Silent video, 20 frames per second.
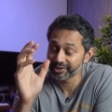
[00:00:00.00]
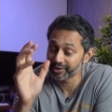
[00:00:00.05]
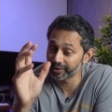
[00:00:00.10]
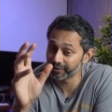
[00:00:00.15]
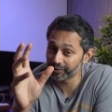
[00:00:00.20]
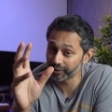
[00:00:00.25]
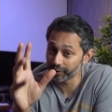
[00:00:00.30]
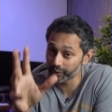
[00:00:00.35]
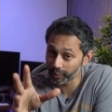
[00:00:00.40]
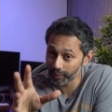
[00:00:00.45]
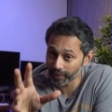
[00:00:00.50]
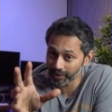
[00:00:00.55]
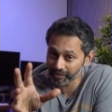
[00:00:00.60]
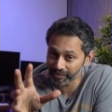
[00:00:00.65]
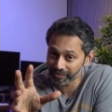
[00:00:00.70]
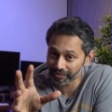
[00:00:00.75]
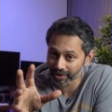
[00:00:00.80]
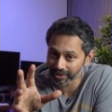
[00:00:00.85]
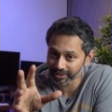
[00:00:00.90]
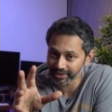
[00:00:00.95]
So if you do have a
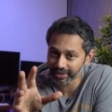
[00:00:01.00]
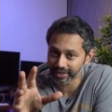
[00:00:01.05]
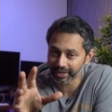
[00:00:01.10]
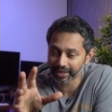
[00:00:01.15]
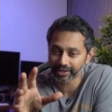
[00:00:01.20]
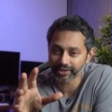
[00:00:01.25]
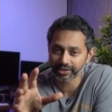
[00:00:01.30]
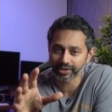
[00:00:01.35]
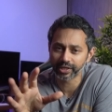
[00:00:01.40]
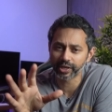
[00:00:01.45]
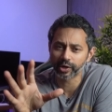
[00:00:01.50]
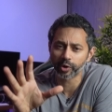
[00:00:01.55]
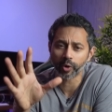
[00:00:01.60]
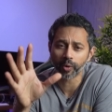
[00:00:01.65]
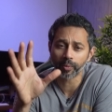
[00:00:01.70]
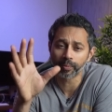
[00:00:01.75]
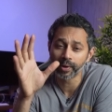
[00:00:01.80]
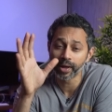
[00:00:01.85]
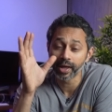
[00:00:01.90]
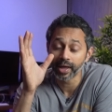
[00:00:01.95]
fast connection at
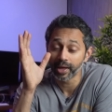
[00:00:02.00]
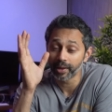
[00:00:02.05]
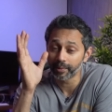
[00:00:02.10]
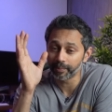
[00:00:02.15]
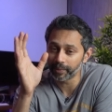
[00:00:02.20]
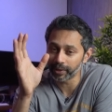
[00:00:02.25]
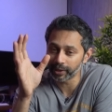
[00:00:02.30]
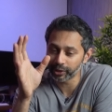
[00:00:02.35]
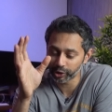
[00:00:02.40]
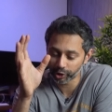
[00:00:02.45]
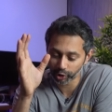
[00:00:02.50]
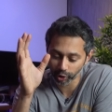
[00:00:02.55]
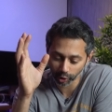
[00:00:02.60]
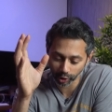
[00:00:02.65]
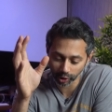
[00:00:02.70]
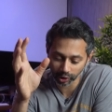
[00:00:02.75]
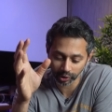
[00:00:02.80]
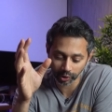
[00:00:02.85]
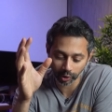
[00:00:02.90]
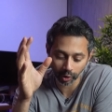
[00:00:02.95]
home, make
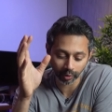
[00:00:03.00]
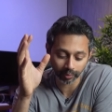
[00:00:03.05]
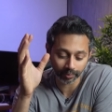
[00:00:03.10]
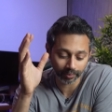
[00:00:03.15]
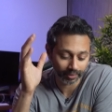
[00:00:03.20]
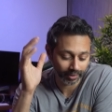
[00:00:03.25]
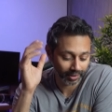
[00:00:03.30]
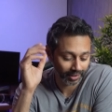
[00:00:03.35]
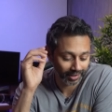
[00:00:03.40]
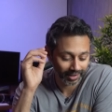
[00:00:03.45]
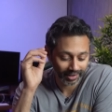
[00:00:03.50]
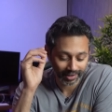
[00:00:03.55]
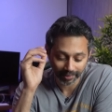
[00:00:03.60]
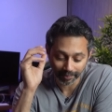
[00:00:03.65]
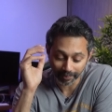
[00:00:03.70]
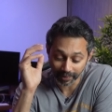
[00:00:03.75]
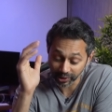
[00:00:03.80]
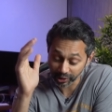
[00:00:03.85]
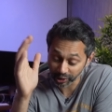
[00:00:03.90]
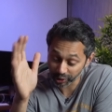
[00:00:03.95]
sure you're not
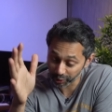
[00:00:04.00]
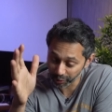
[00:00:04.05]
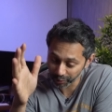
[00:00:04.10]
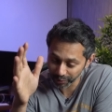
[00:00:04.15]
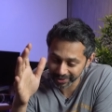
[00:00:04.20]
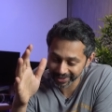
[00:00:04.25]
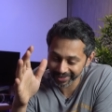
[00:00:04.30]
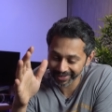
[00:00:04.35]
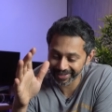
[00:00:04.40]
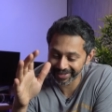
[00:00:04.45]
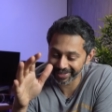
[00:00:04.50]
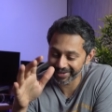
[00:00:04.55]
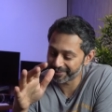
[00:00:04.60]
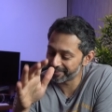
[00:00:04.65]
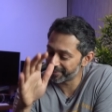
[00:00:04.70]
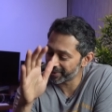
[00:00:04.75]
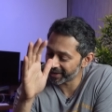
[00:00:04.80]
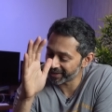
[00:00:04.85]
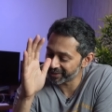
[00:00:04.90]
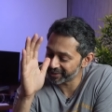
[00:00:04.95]
misusing it
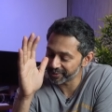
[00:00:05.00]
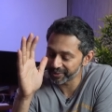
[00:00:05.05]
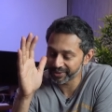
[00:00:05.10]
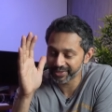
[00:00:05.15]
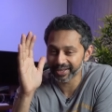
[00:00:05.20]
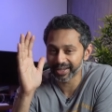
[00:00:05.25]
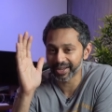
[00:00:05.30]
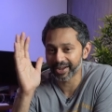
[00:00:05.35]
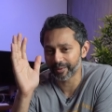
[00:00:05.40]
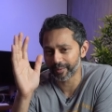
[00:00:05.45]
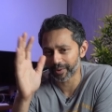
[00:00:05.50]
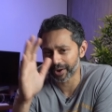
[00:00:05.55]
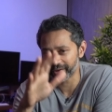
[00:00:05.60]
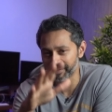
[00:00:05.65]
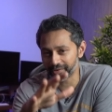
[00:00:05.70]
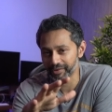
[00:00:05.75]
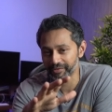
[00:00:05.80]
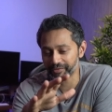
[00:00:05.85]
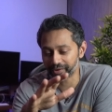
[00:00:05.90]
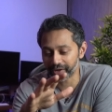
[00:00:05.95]
by using a
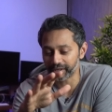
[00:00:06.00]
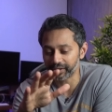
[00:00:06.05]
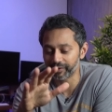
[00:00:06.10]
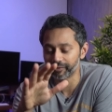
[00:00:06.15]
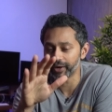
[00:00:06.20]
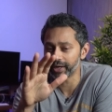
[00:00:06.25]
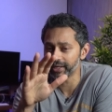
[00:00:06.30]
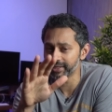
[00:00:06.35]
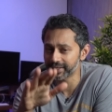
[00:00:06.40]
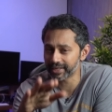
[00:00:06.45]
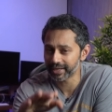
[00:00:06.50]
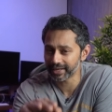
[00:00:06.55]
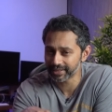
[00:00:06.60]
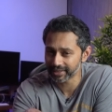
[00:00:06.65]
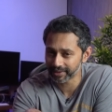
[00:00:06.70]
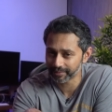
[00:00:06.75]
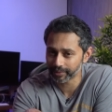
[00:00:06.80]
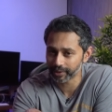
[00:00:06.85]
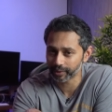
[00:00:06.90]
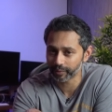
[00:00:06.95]
Wi-Fi five device. Get
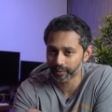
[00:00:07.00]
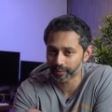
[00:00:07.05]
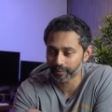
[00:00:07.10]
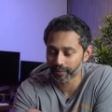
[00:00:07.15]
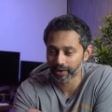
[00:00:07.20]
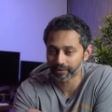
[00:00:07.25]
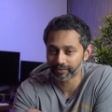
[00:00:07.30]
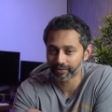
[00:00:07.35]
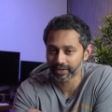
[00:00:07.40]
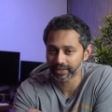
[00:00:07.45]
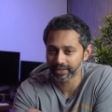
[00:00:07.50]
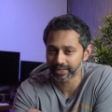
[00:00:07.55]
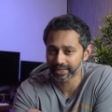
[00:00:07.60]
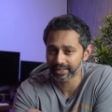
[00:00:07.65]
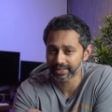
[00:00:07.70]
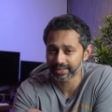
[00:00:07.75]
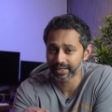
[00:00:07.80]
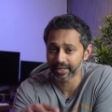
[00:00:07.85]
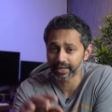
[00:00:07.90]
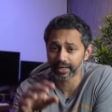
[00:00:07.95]
something with Wi-Fi
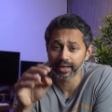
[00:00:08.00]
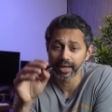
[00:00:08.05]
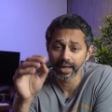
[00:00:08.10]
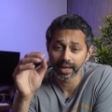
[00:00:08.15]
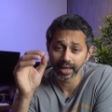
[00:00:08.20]
six in it.